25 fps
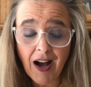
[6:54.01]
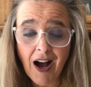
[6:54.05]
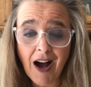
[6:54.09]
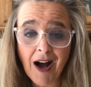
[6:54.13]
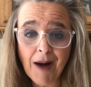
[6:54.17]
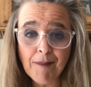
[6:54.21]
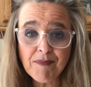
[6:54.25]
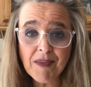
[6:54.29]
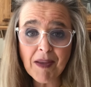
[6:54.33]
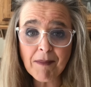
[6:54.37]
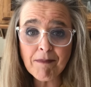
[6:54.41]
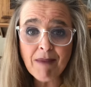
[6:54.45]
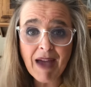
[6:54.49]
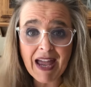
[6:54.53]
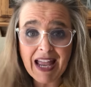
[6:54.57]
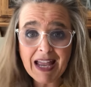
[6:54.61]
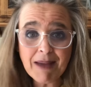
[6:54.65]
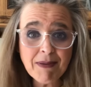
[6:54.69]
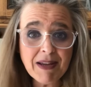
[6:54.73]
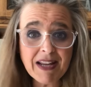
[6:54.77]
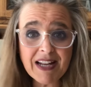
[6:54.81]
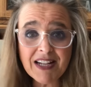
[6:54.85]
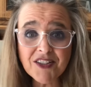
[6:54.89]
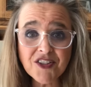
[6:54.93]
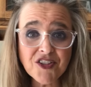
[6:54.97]
Um,
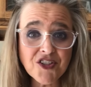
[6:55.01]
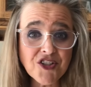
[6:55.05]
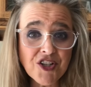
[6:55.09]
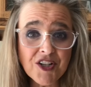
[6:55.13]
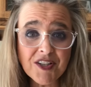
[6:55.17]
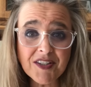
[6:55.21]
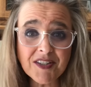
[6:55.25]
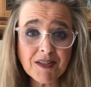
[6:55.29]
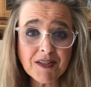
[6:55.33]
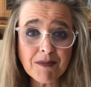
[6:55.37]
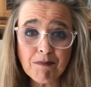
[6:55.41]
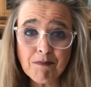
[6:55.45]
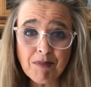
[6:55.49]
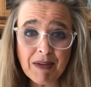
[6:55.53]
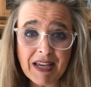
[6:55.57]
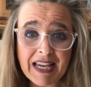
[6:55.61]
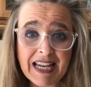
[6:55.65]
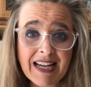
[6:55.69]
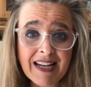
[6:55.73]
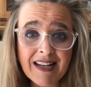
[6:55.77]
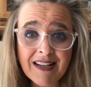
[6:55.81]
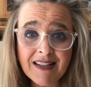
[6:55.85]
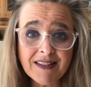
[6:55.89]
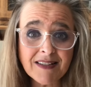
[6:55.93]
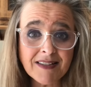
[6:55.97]
maybe it's just
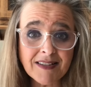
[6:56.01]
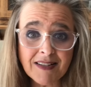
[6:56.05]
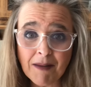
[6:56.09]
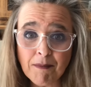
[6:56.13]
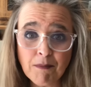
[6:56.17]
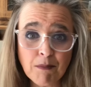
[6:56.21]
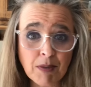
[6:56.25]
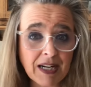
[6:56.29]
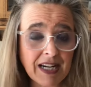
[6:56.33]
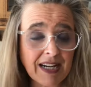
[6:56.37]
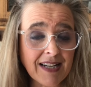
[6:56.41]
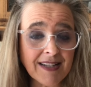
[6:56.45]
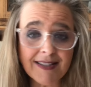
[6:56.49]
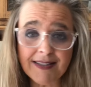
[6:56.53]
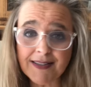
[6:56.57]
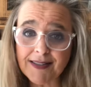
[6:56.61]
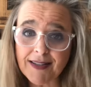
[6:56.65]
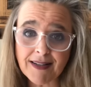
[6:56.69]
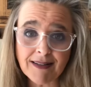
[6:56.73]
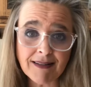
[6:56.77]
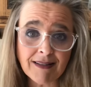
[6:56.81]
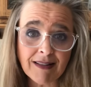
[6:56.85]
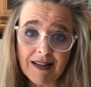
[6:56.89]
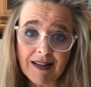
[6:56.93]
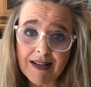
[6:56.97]
being somebody to
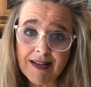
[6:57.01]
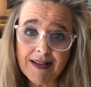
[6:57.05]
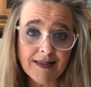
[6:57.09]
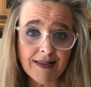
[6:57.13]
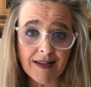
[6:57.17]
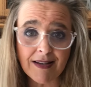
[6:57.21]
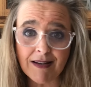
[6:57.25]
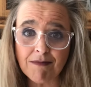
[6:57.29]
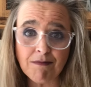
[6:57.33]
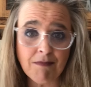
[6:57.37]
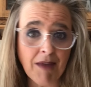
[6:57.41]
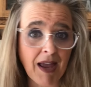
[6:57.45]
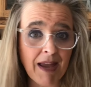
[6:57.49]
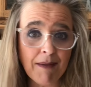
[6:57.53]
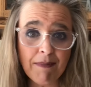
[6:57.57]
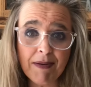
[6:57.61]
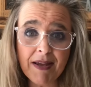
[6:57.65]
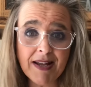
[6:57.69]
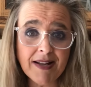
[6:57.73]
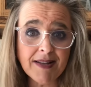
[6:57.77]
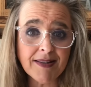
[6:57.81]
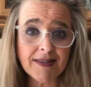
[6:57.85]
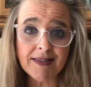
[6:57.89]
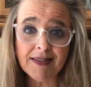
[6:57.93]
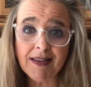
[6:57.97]
sit and listen.
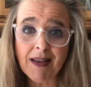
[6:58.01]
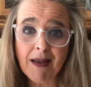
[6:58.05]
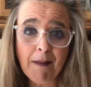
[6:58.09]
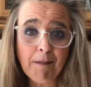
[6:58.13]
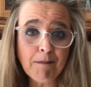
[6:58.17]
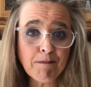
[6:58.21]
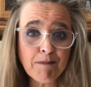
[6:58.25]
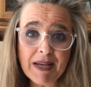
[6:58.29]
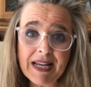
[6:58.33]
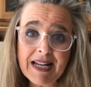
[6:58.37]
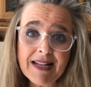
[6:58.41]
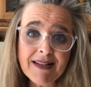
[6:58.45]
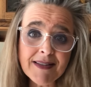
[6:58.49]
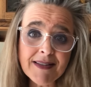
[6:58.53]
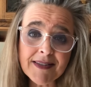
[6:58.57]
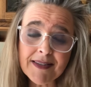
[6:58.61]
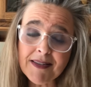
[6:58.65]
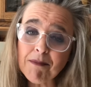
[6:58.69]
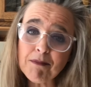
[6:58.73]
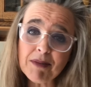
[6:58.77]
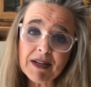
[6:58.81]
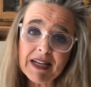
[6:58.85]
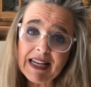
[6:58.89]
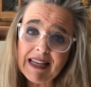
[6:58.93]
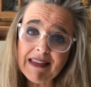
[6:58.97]
Maybe it's being
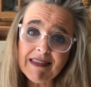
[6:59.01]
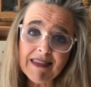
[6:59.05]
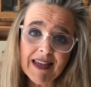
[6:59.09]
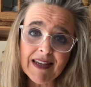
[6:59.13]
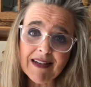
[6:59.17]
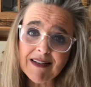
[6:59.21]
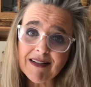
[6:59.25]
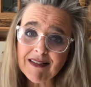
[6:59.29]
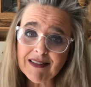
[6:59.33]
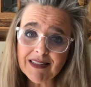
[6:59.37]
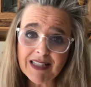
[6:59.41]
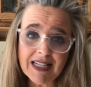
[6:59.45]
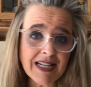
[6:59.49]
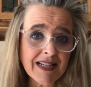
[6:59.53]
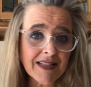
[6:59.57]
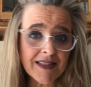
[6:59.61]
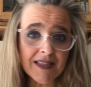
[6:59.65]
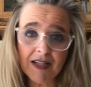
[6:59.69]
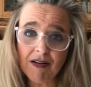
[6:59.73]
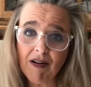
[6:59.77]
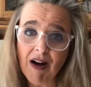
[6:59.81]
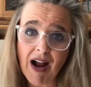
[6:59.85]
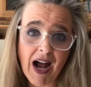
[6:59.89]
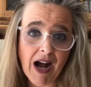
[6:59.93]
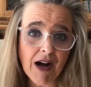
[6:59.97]
somebody that
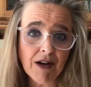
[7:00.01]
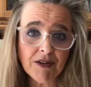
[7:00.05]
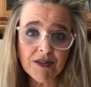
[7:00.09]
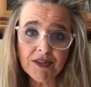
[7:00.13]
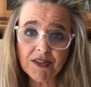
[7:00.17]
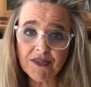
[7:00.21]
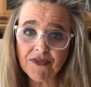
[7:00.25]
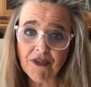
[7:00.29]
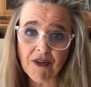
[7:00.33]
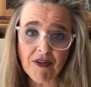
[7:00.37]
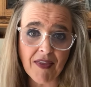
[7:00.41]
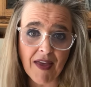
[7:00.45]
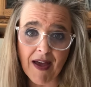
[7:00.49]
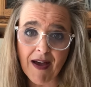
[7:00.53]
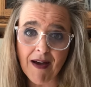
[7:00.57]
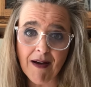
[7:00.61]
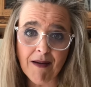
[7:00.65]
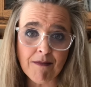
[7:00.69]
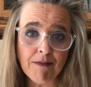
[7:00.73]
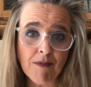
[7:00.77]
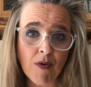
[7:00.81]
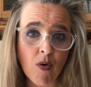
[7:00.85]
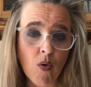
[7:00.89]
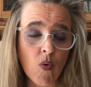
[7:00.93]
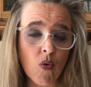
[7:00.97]
cleans their house for
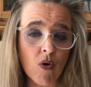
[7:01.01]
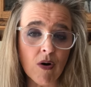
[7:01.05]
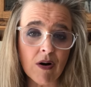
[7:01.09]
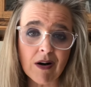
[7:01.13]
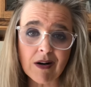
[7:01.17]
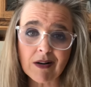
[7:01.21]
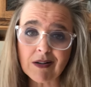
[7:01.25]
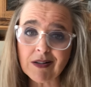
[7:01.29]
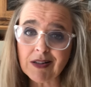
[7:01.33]
them or